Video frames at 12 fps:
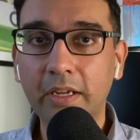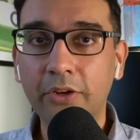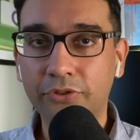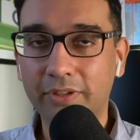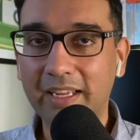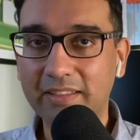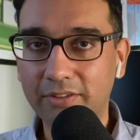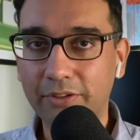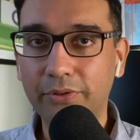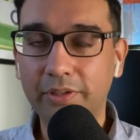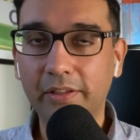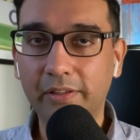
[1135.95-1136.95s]
So that's the
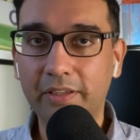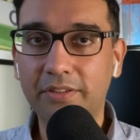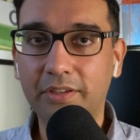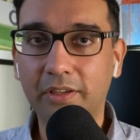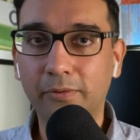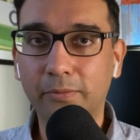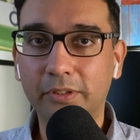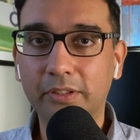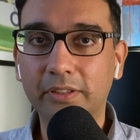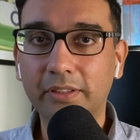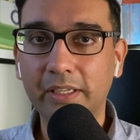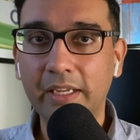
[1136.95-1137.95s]
utility-scale
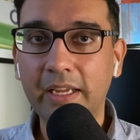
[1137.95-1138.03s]
world.